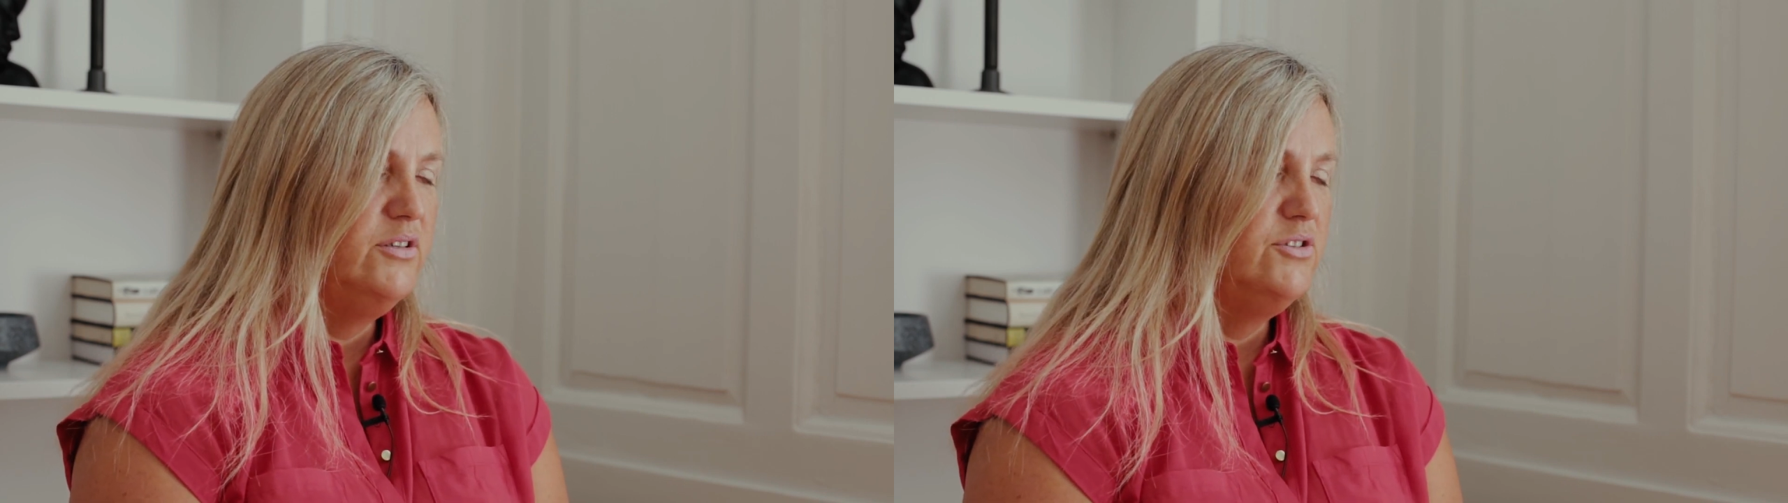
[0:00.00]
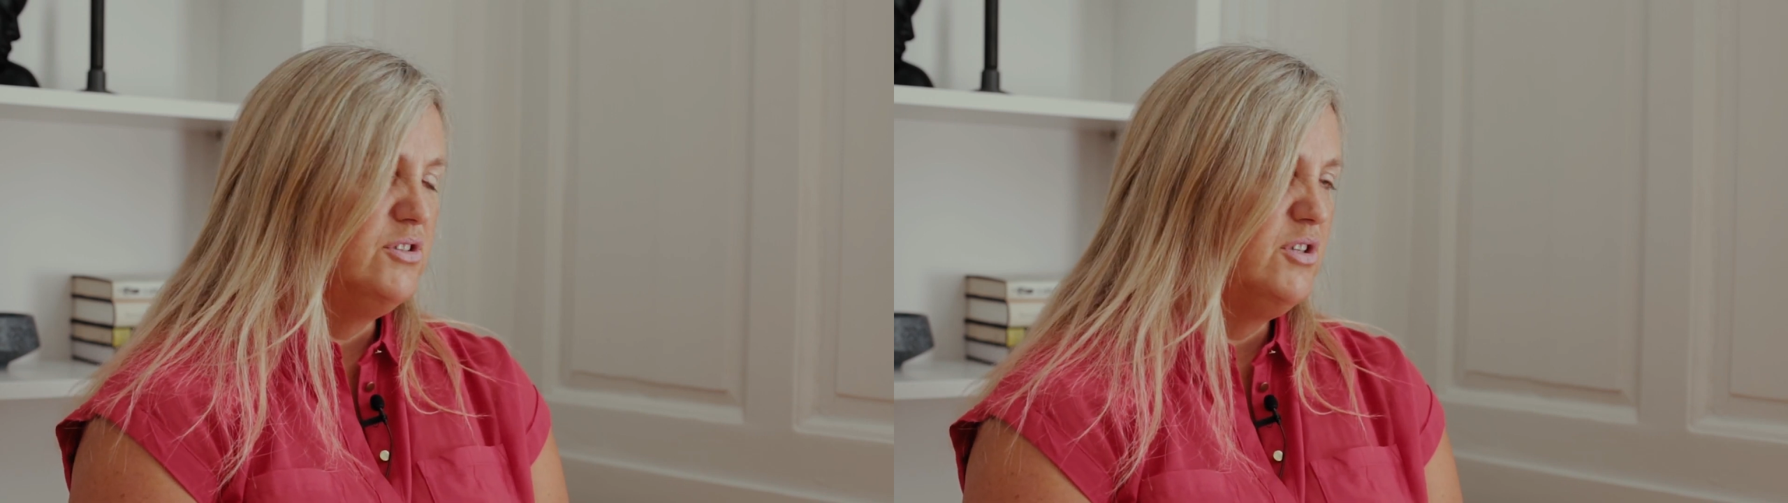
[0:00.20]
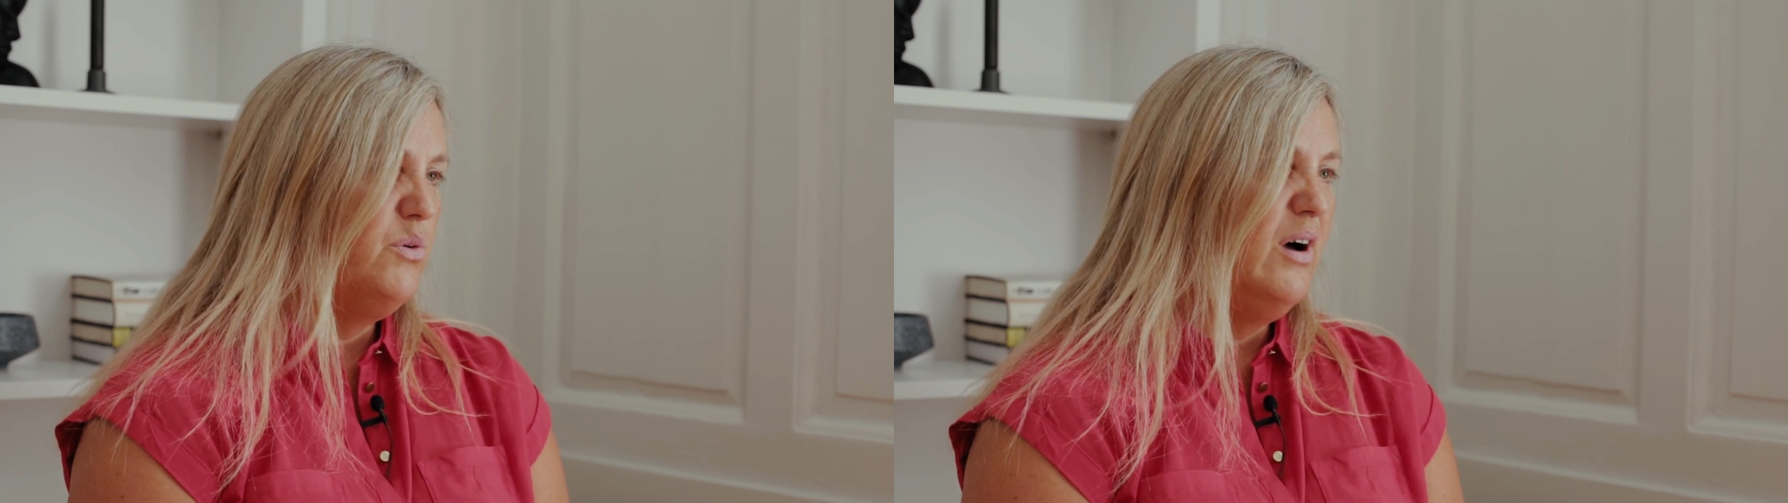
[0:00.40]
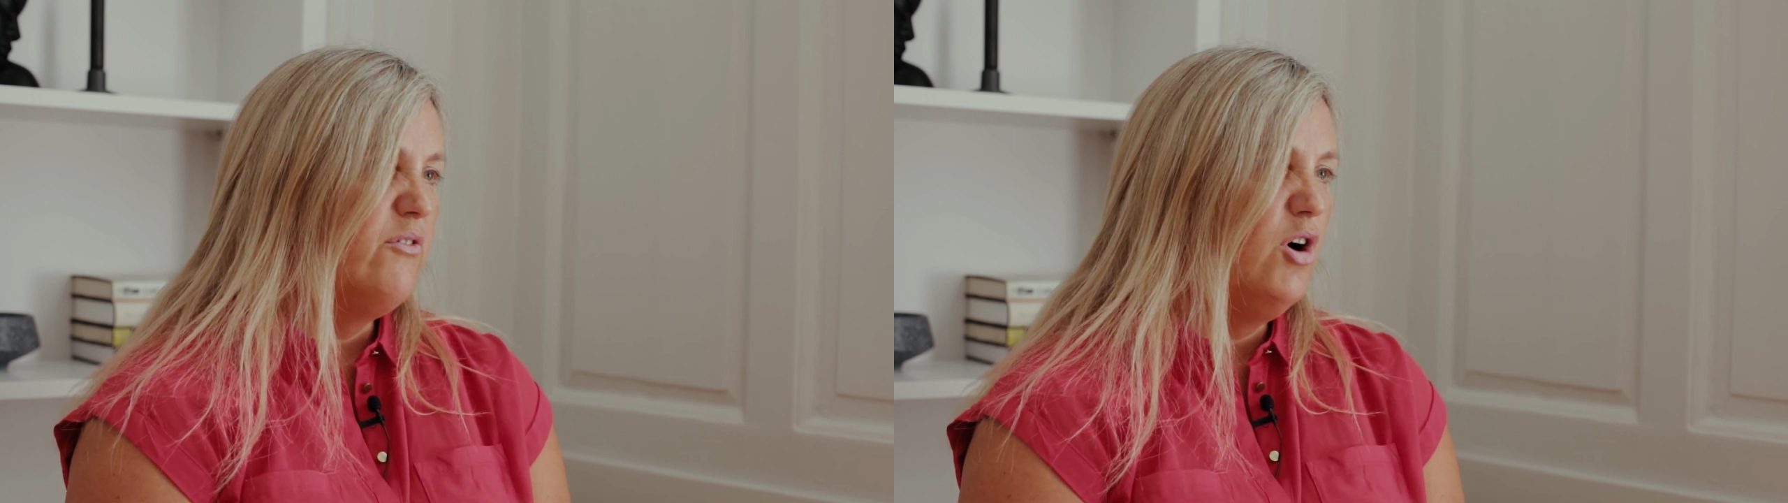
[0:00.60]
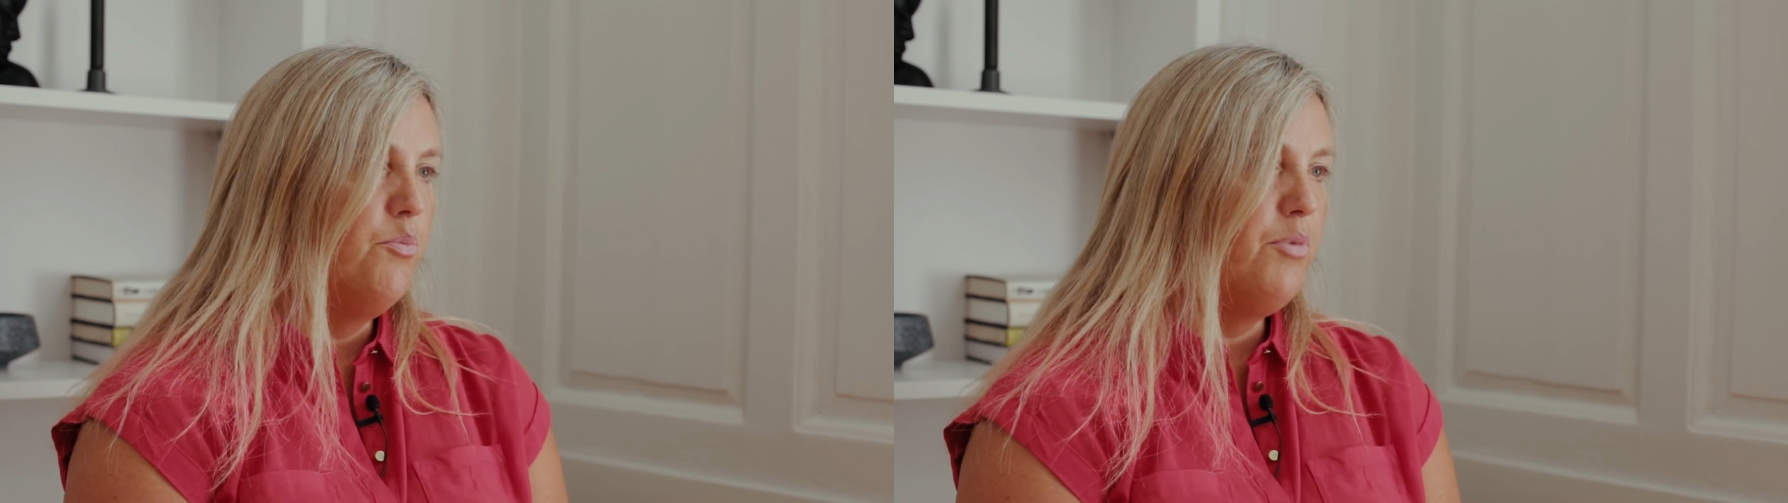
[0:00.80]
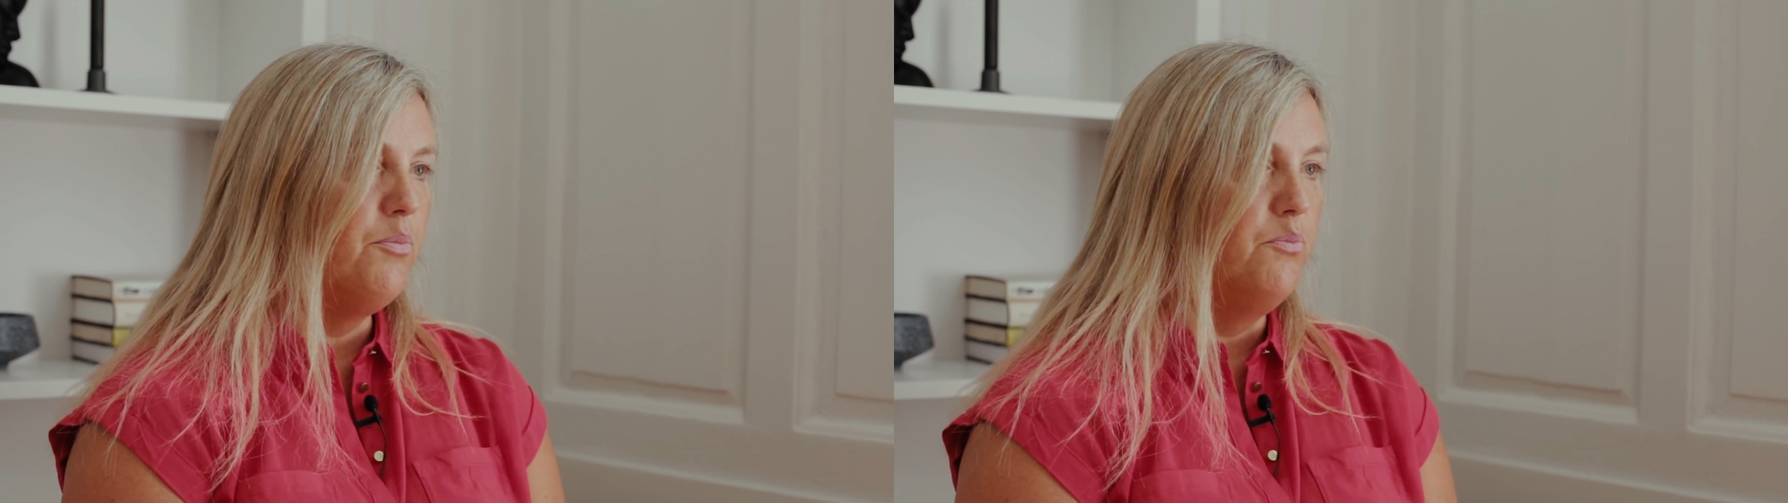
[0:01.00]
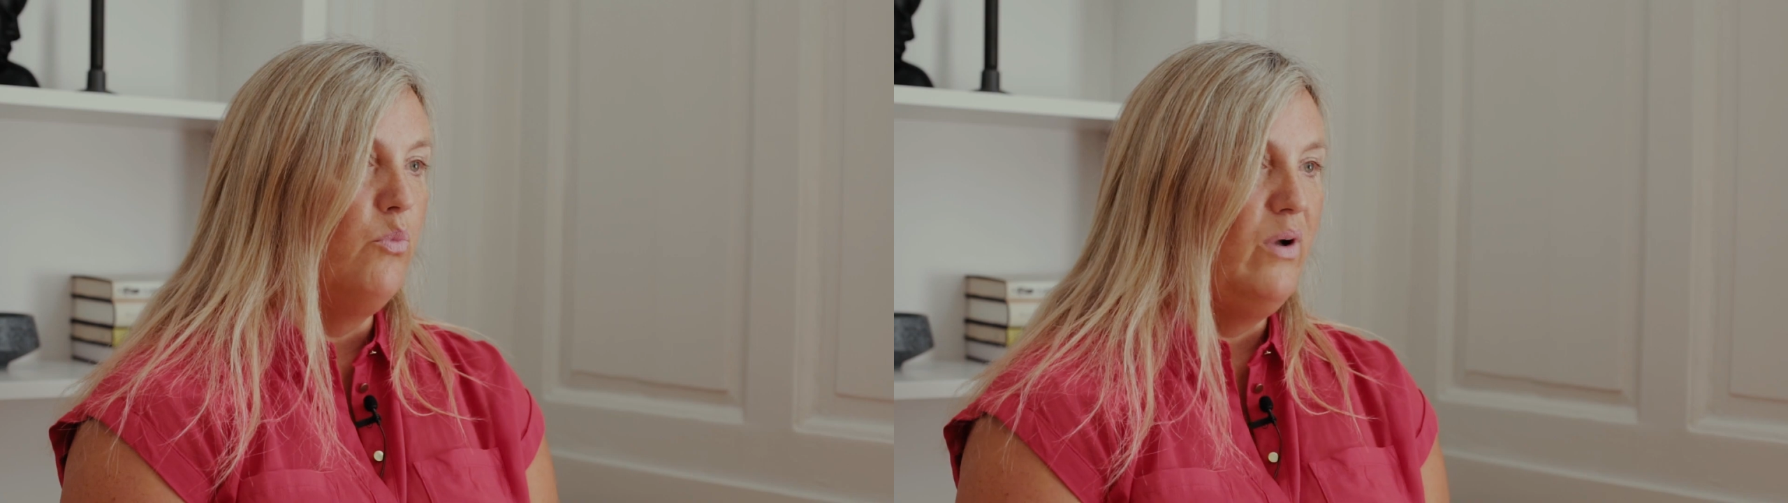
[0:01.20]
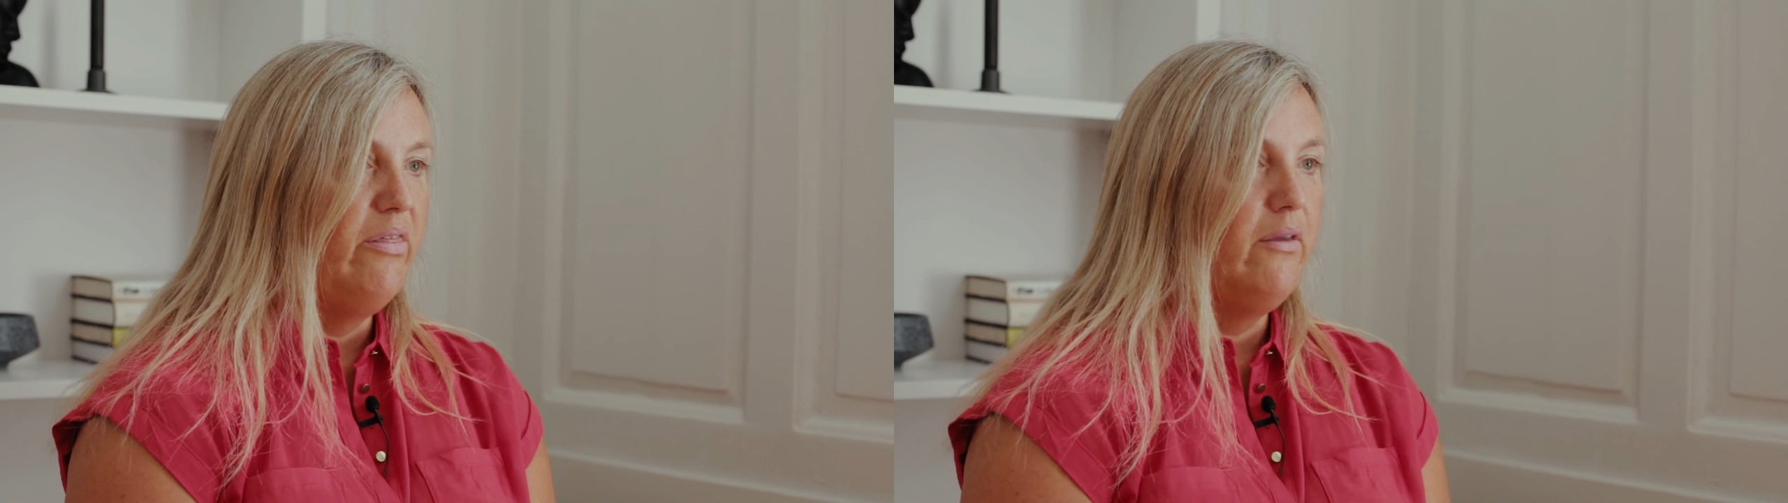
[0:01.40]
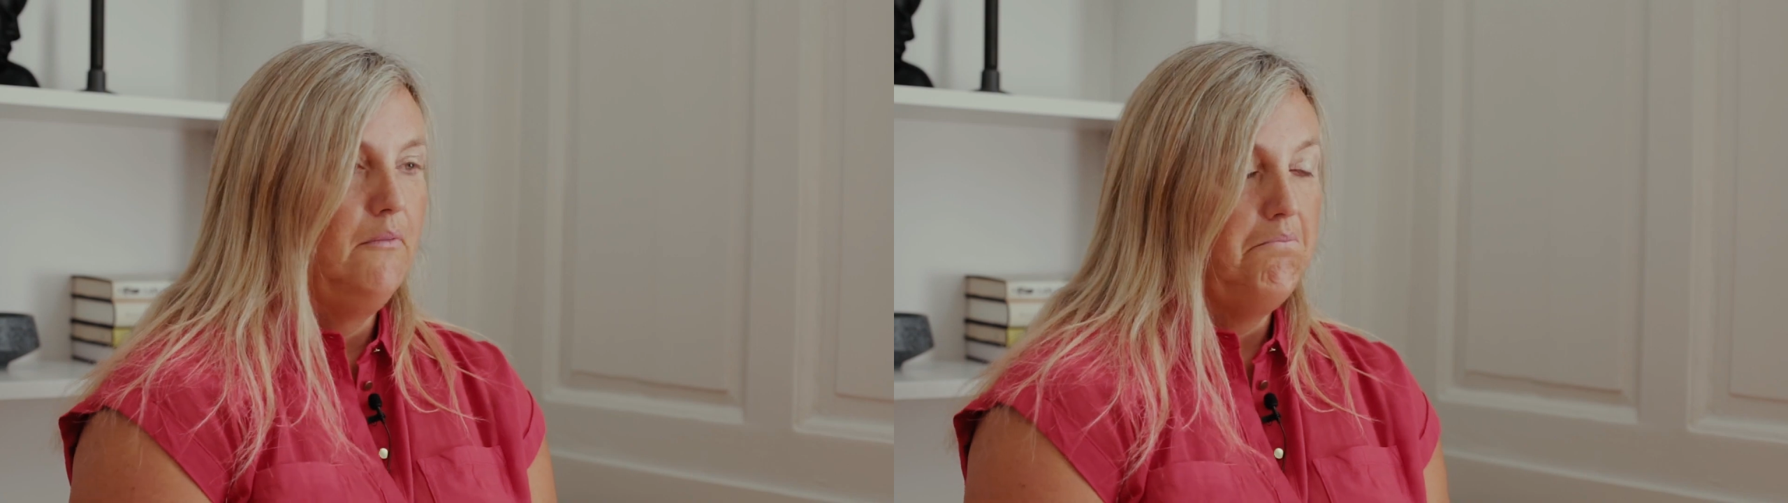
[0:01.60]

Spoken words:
do you know what, I've got a problem with